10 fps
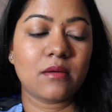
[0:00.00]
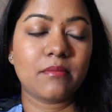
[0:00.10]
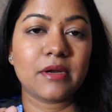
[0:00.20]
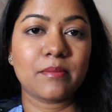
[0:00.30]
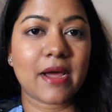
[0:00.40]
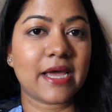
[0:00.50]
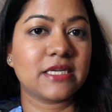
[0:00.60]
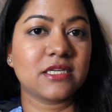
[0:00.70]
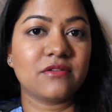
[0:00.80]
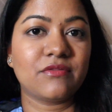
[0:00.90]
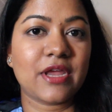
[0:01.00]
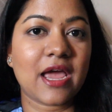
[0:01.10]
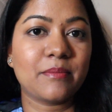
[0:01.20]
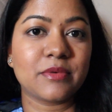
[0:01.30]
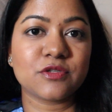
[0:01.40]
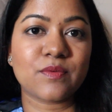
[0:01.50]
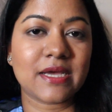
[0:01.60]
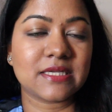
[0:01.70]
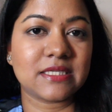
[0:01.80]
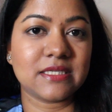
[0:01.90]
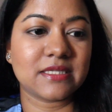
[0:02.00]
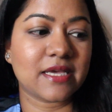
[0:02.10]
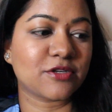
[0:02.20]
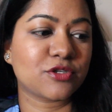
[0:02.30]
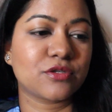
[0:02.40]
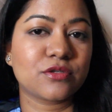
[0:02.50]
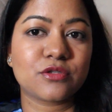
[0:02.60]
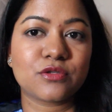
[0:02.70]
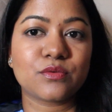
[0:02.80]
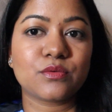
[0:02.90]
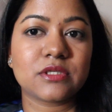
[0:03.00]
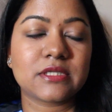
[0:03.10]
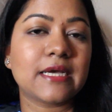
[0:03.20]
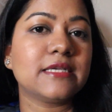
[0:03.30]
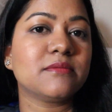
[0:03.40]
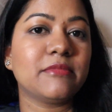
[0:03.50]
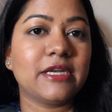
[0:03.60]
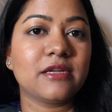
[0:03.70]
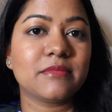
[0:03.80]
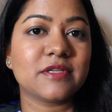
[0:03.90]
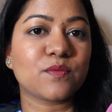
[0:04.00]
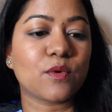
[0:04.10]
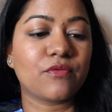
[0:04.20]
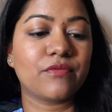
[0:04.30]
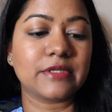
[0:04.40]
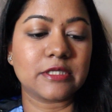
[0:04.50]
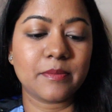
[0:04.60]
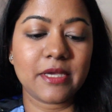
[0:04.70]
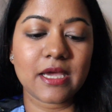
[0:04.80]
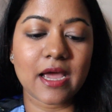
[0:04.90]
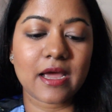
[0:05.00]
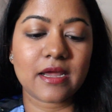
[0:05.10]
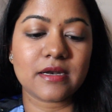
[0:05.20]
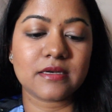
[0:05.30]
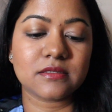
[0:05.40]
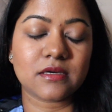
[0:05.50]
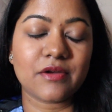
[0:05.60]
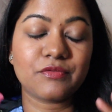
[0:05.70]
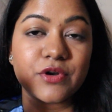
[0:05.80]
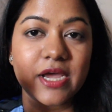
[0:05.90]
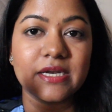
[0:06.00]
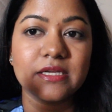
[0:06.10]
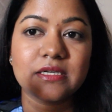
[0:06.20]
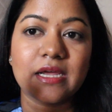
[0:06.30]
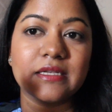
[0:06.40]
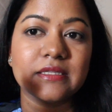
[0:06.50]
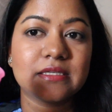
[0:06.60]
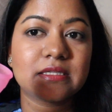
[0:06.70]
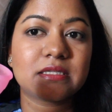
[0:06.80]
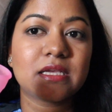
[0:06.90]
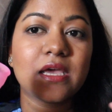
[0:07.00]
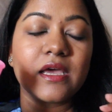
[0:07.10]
but my delivery happened via C-section, so the size medium is what fits me, and I've tried it, and this